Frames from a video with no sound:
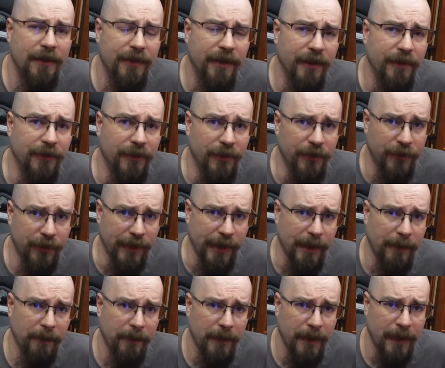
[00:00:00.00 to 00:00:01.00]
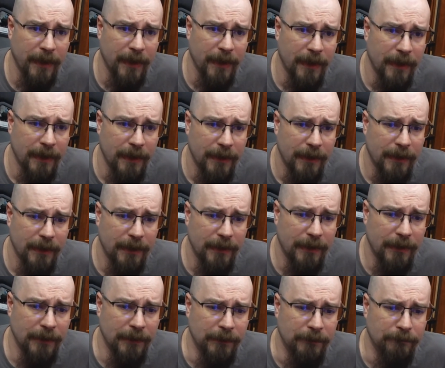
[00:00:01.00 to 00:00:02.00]
chase the dream,
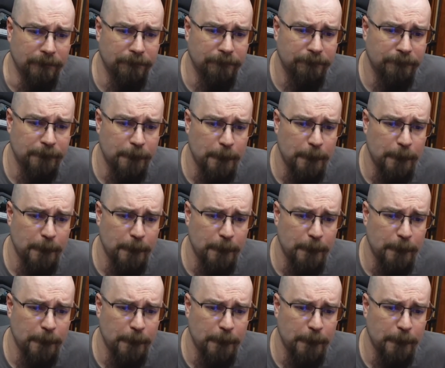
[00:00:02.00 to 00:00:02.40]
um